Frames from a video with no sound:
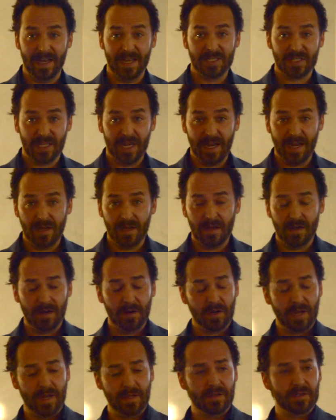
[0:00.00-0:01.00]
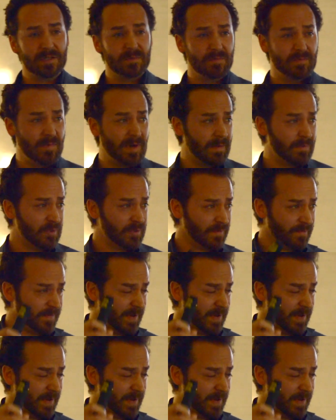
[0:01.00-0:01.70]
There's one of the most